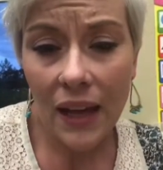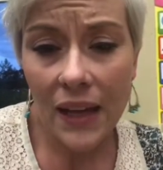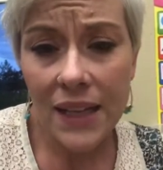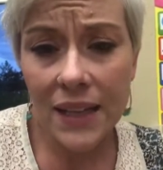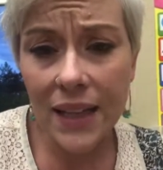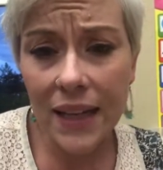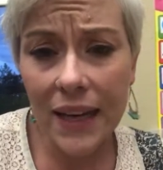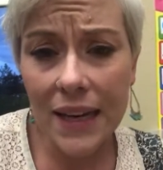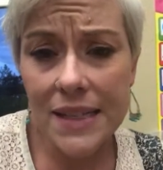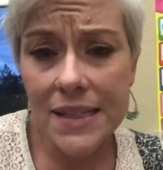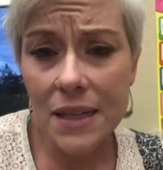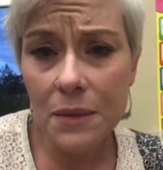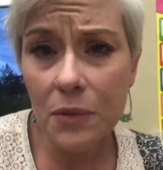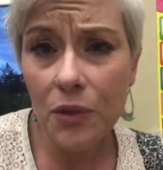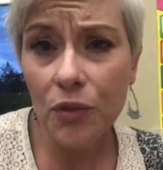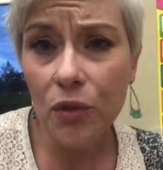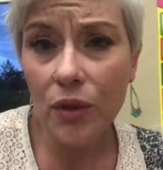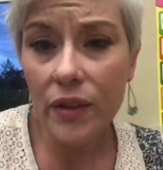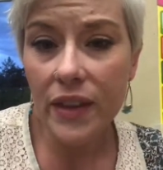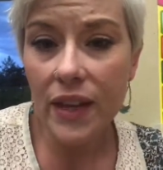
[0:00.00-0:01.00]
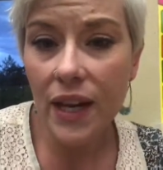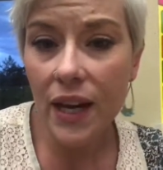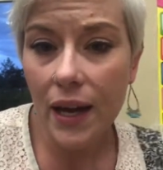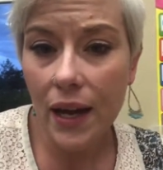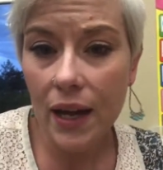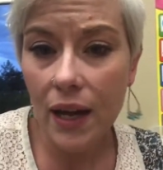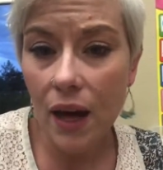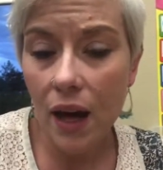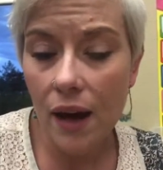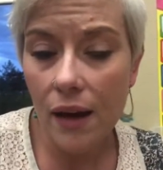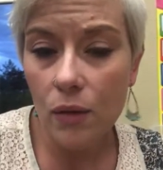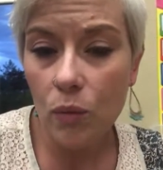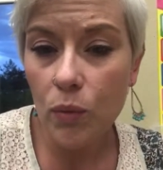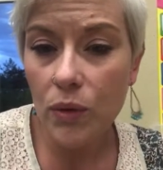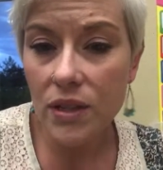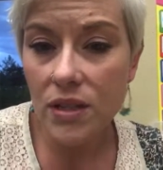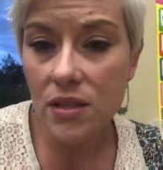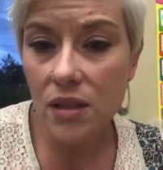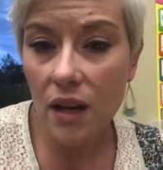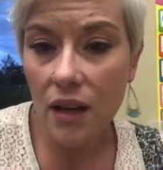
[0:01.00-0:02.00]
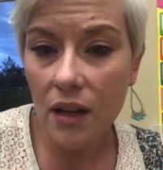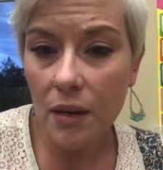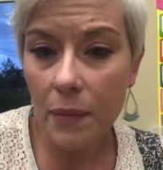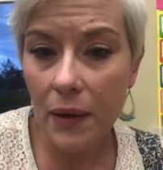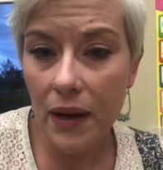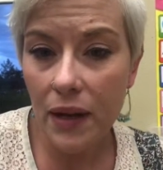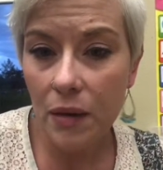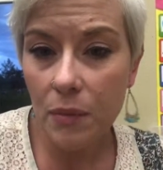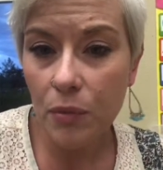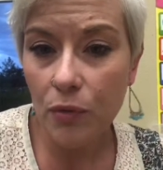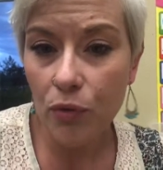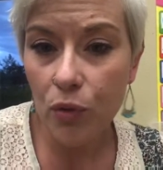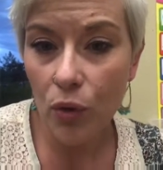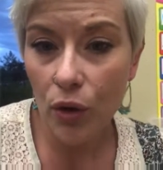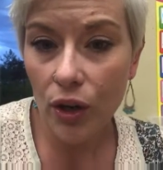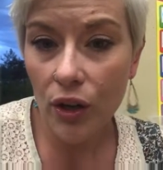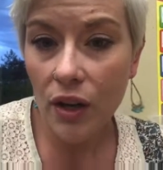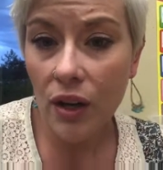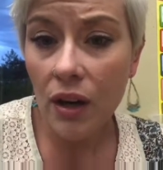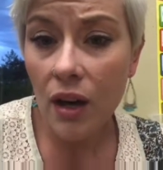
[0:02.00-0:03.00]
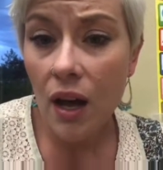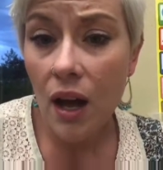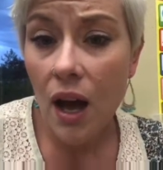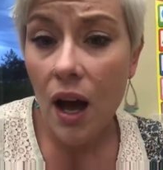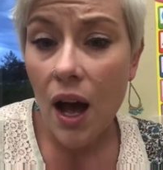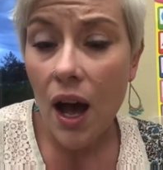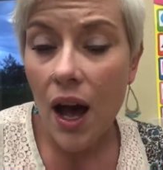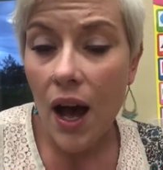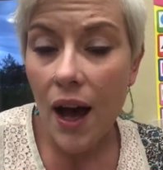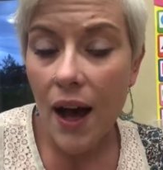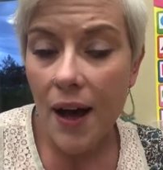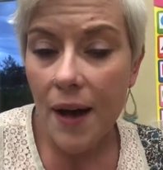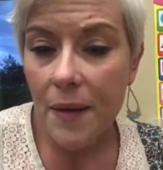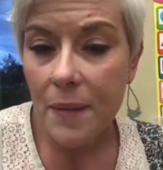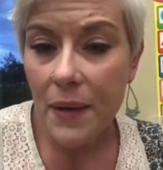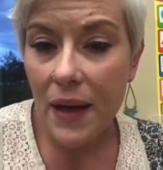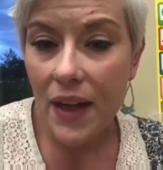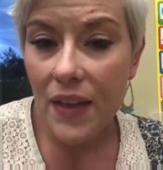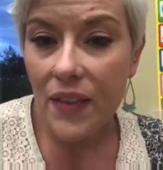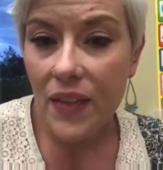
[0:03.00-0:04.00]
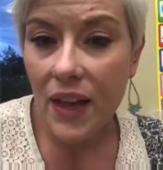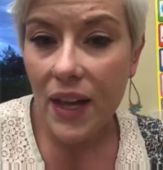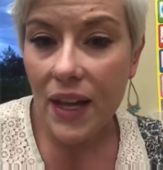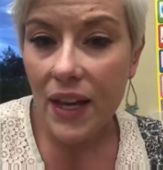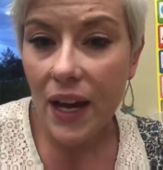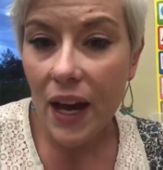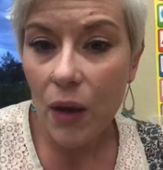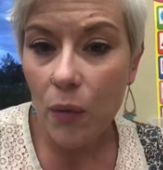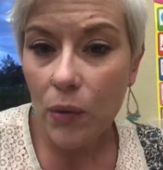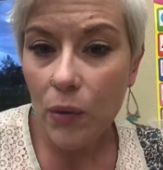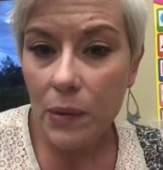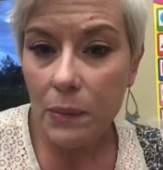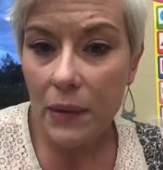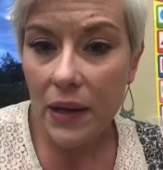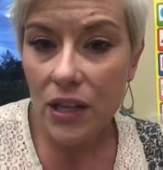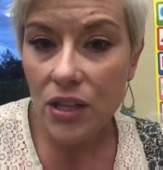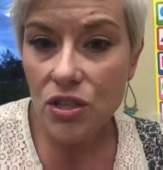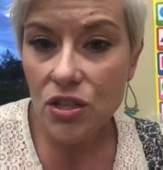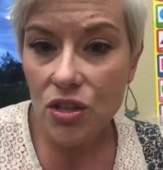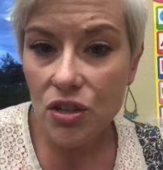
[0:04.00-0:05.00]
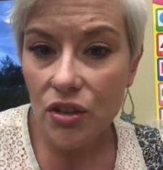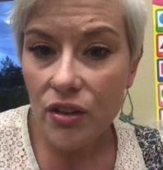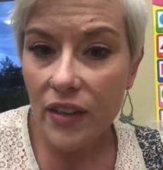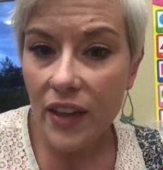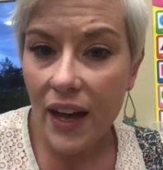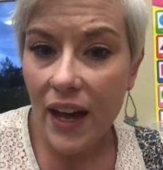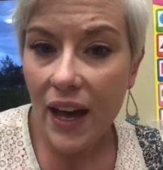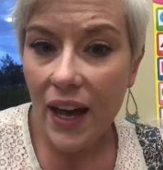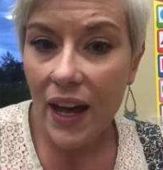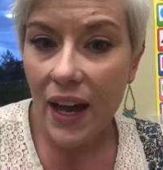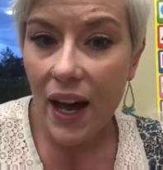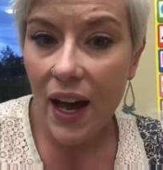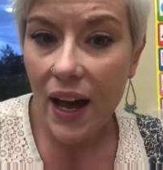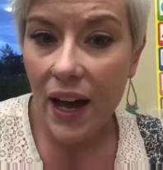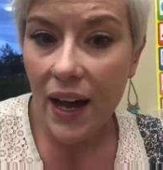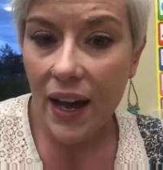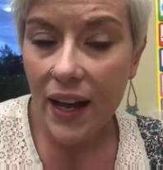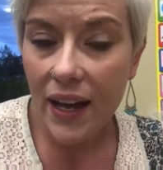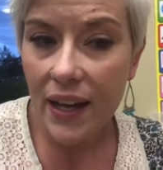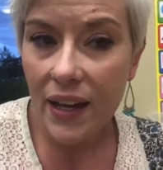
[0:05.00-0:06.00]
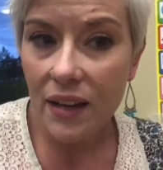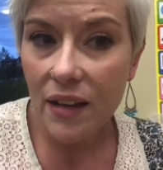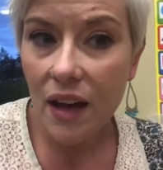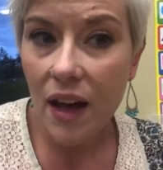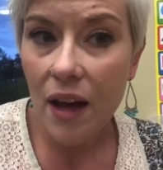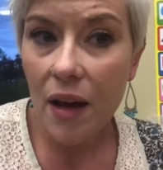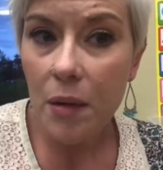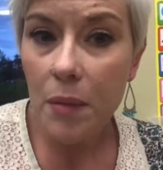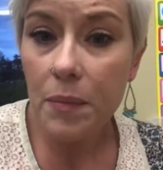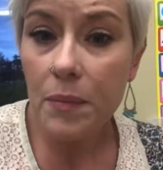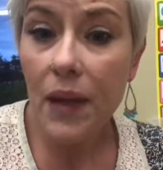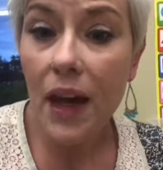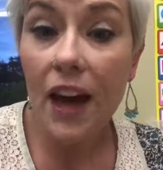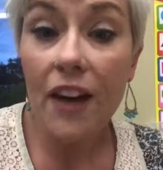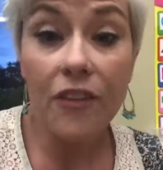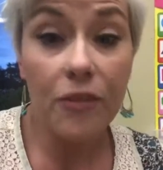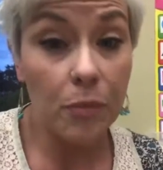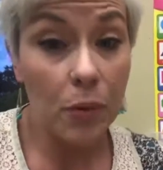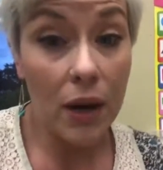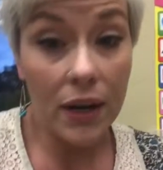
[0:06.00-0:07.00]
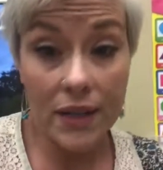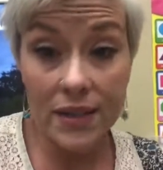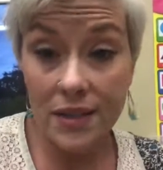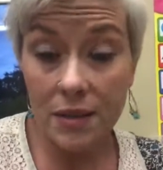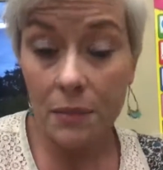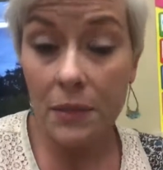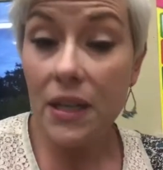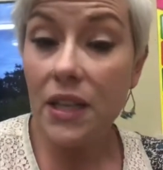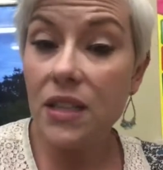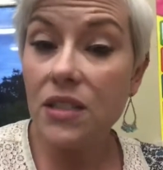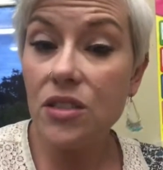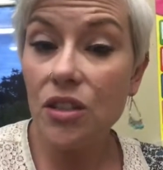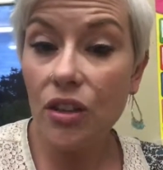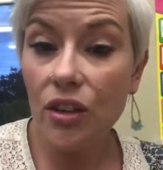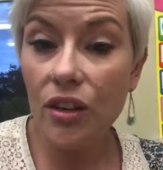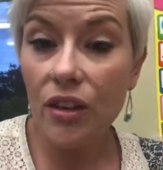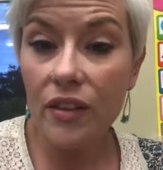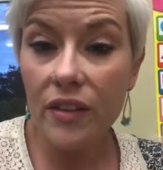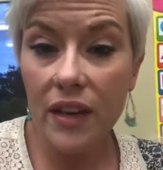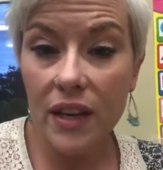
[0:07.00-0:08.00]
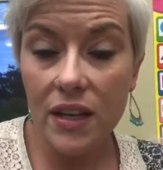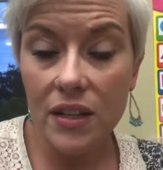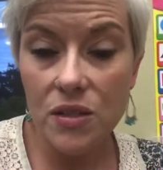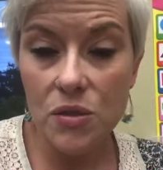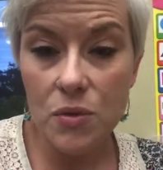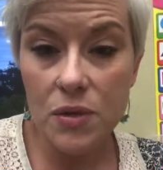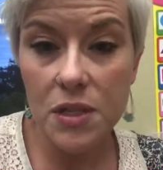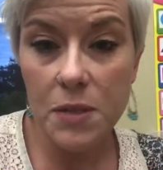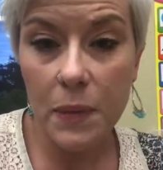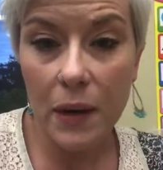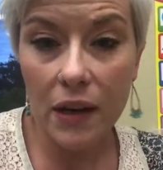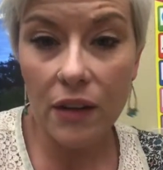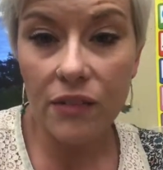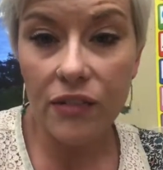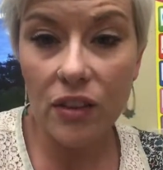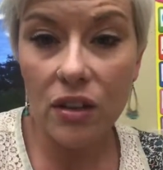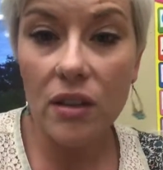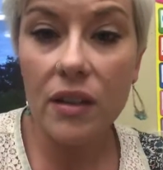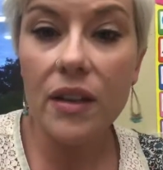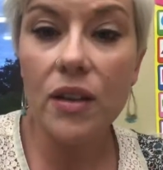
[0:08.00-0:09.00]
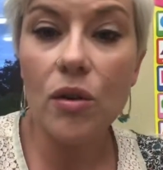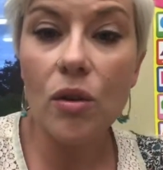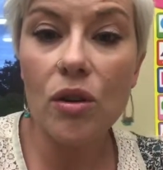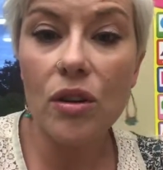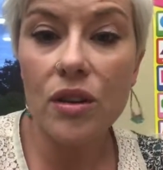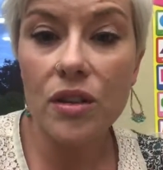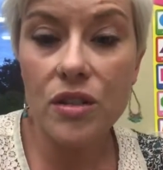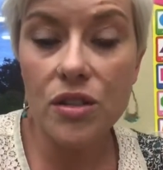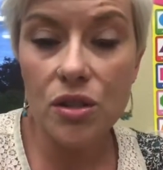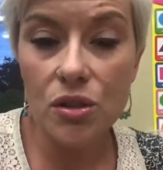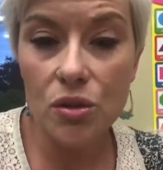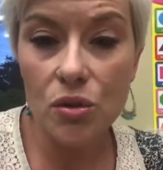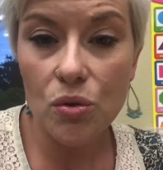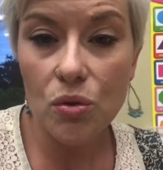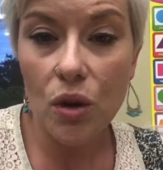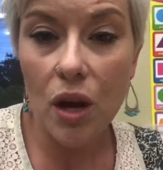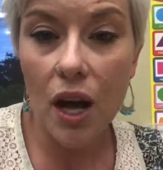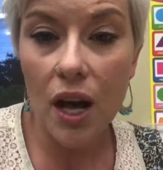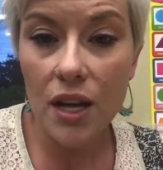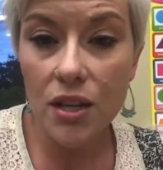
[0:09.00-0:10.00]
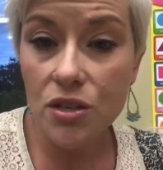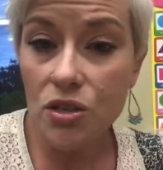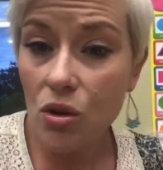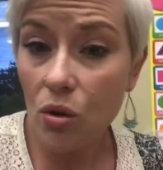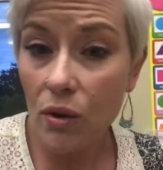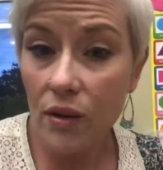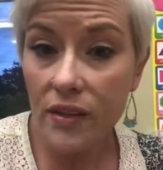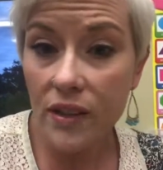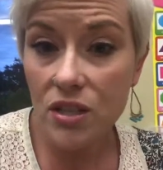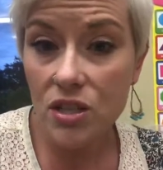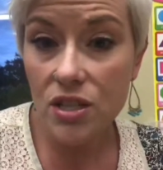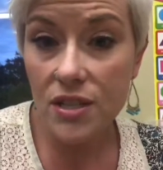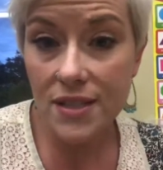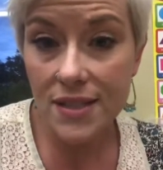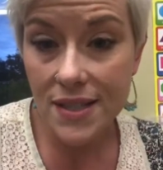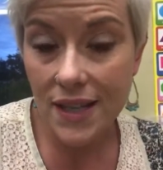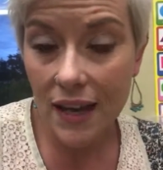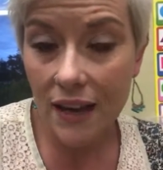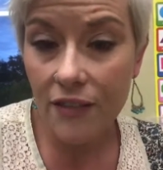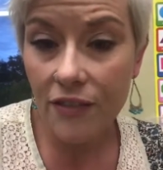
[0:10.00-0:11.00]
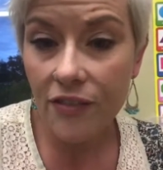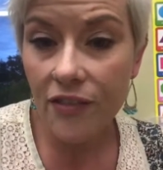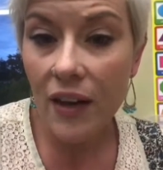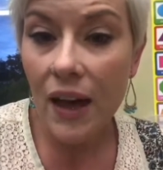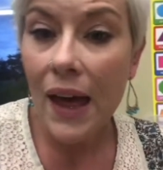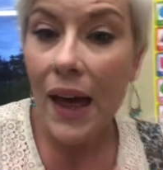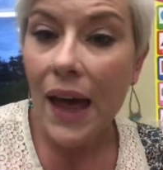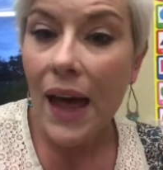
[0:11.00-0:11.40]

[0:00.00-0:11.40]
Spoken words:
And like I said before, that I wouldn't talk about it before her. And then I would make sure that I have proximity to her that is respectful in order to show her that she's safe,